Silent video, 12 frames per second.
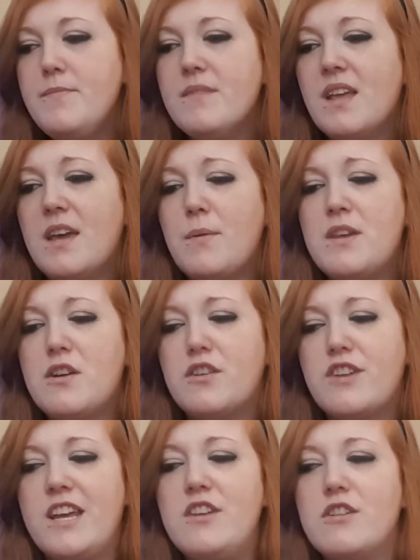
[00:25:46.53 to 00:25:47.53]
like when you're
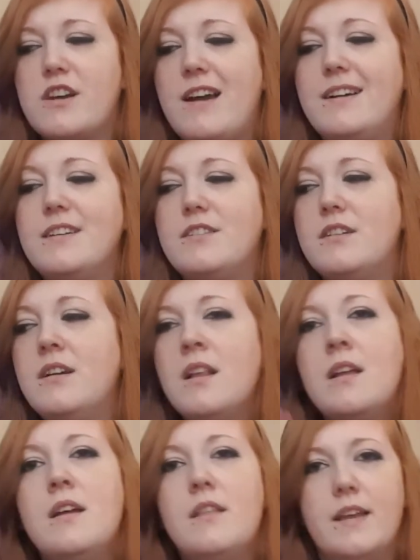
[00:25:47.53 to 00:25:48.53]
creating your character,
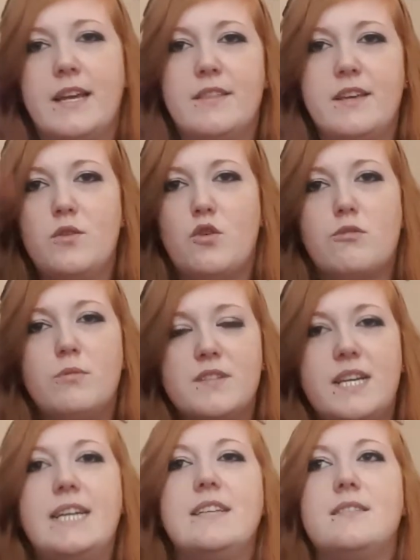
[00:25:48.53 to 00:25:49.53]
like the normal
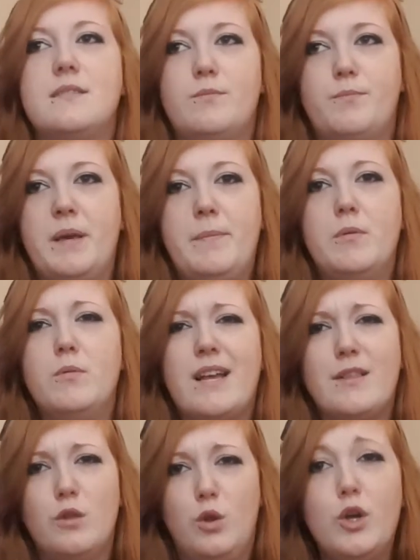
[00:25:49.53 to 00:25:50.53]
sized people, it
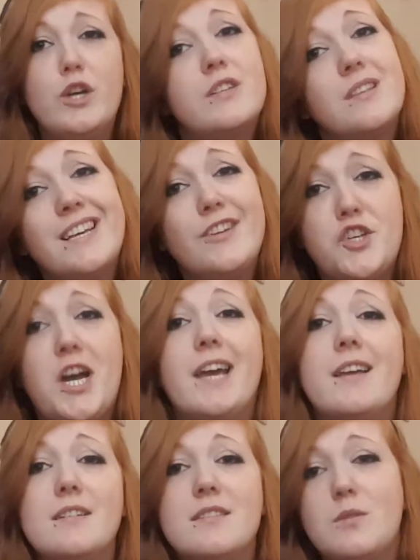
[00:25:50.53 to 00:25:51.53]
looked like
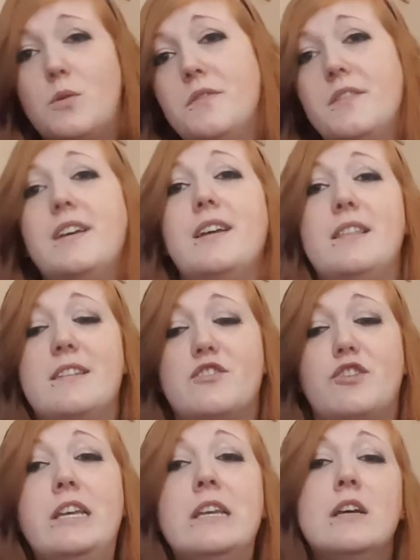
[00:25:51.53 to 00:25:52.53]
giants on the
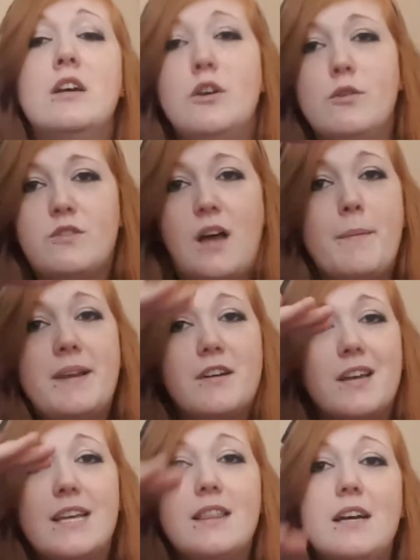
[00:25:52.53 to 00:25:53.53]
screen. So I made her
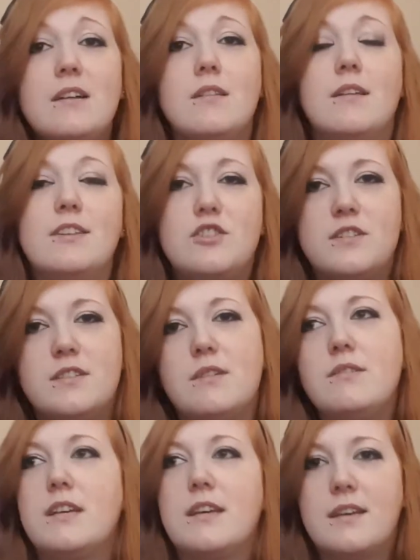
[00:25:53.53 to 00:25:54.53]
like little, and she's now
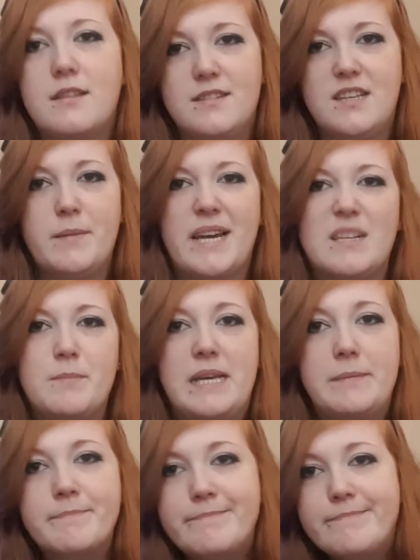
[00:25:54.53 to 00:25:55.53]
like the same height as me,
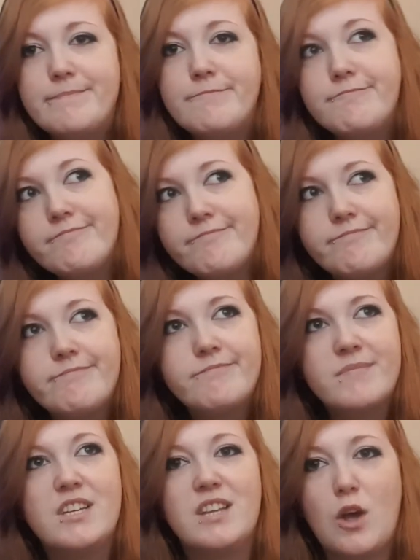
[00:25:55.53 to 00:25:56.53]

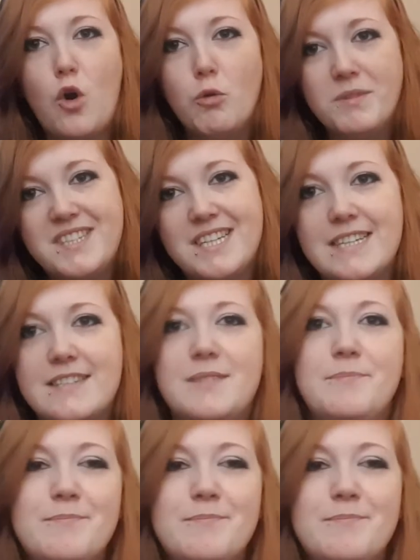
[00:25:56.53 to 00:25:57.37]
like hobbit sized.